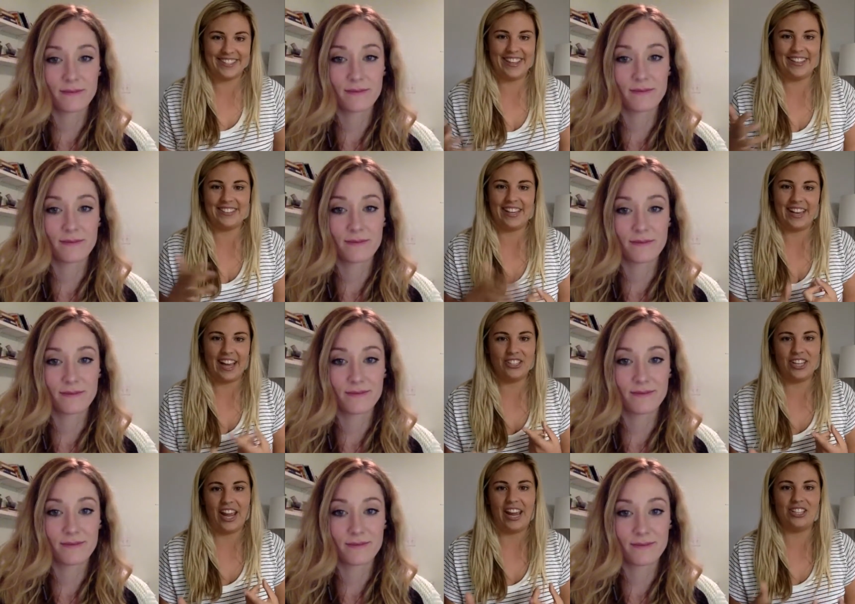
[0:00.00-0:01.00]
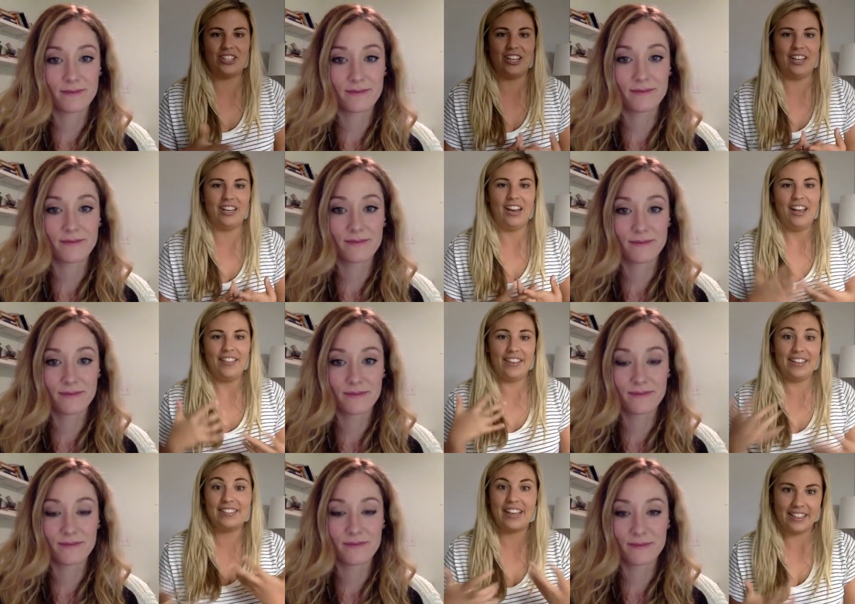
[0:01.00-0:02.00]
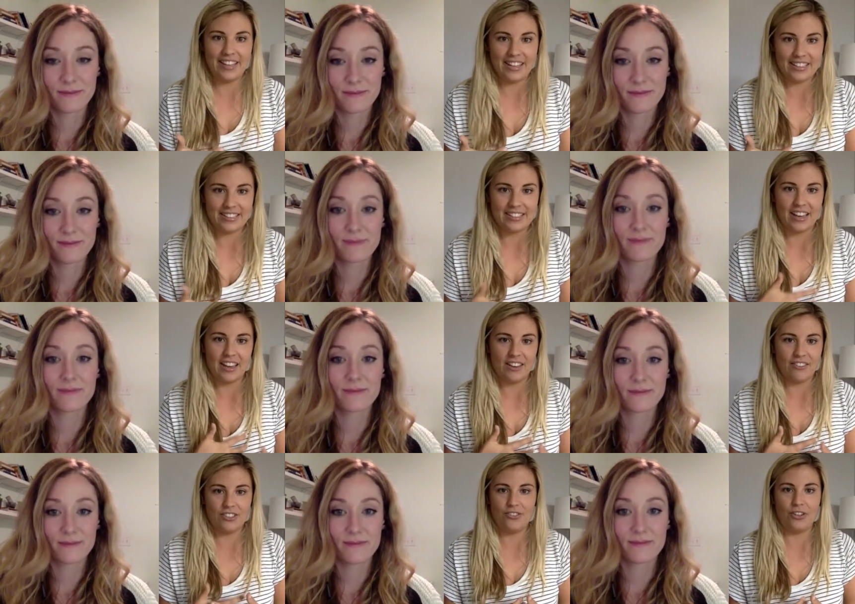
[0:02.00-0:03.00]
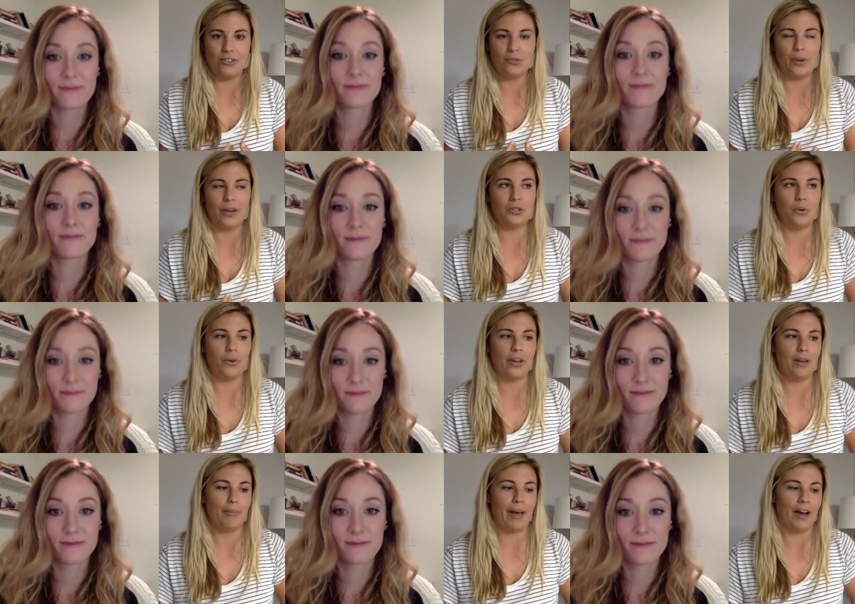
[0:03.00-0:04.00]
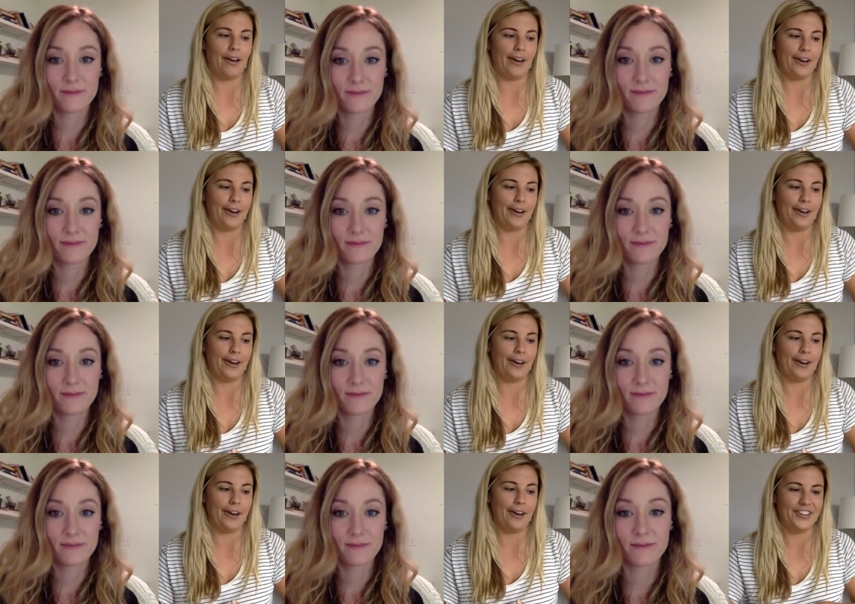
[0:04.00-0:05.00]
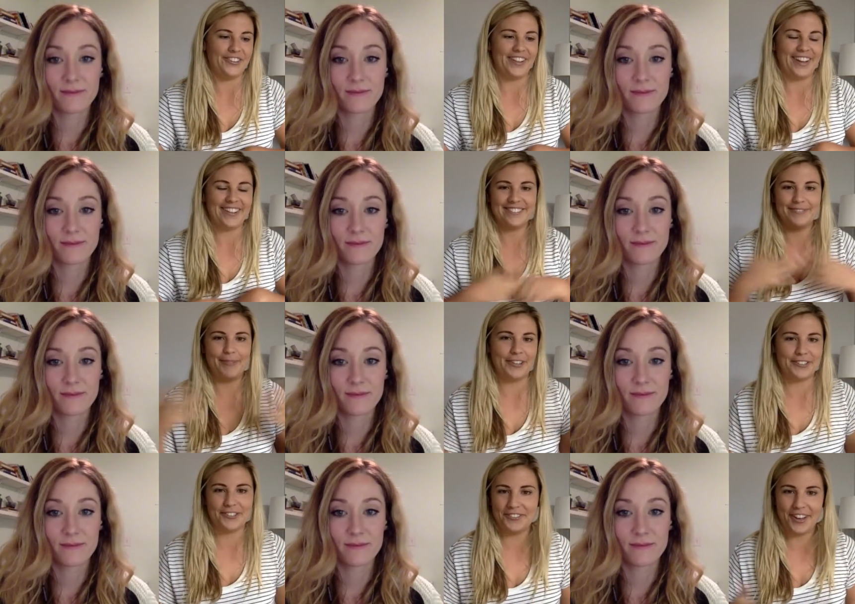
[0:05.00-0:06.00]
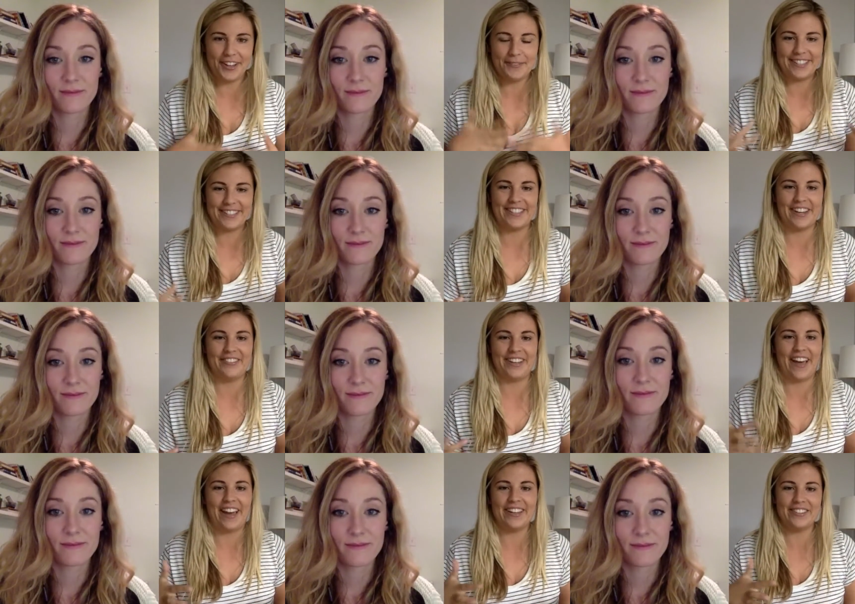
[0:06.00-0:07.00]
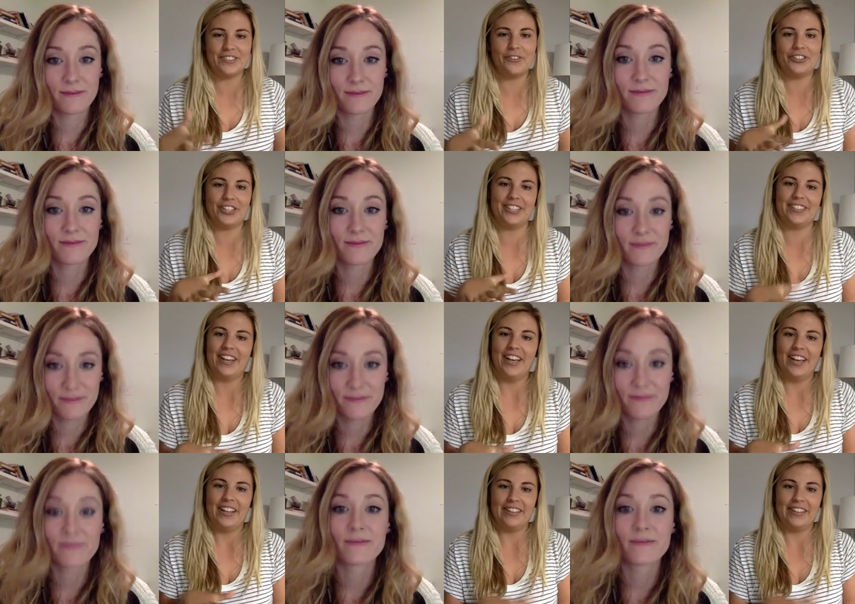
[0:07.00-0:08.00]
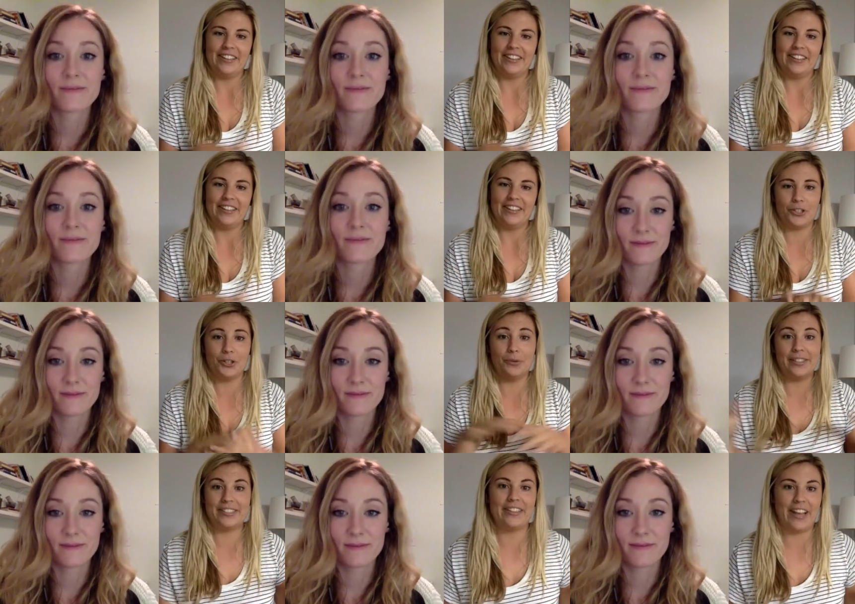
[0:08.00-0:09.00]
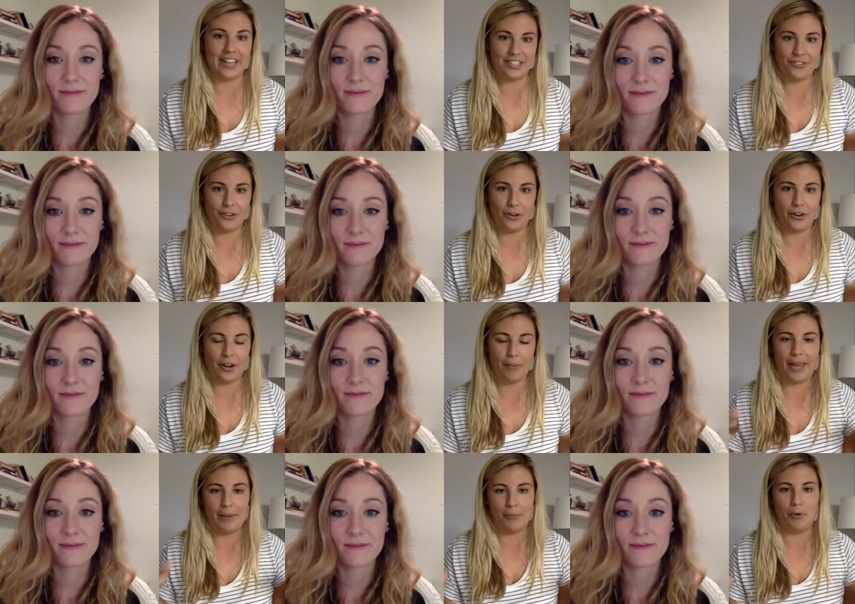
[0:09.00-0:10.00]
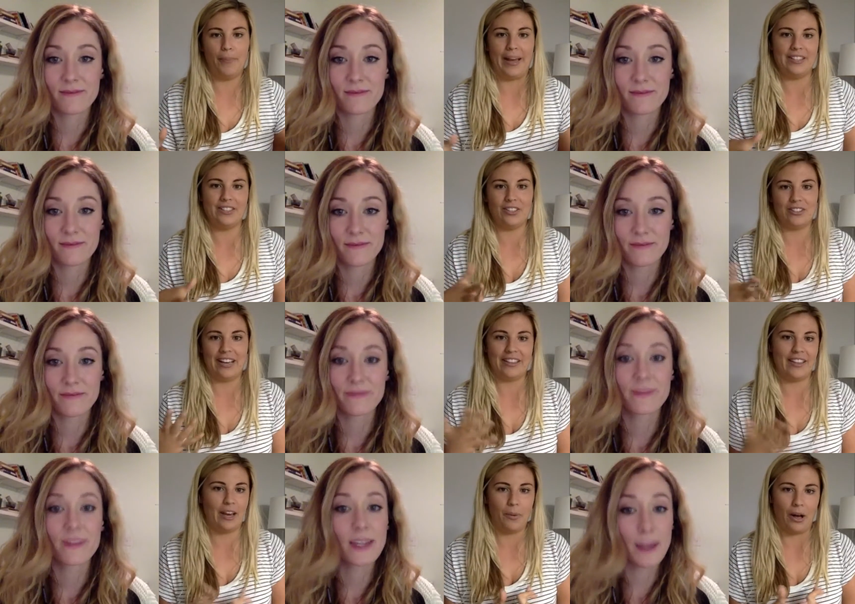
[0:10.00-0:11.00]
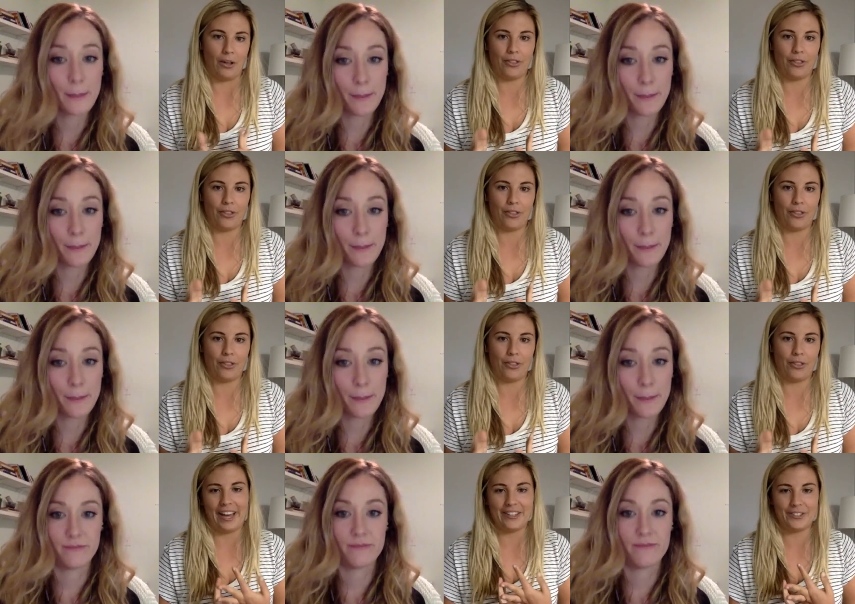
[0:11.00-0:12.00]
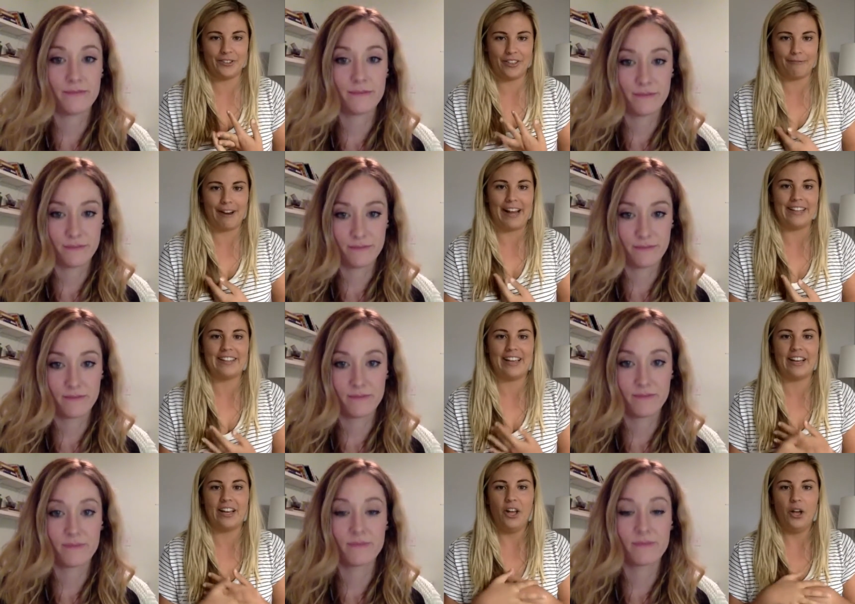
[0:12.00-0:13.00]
Speaker 1: to things like education and things like this like interviews where you're talking about um, you know like personal development and stuff like that. It's not just limited to a select few people based on like their wealth or their social status or their race. Like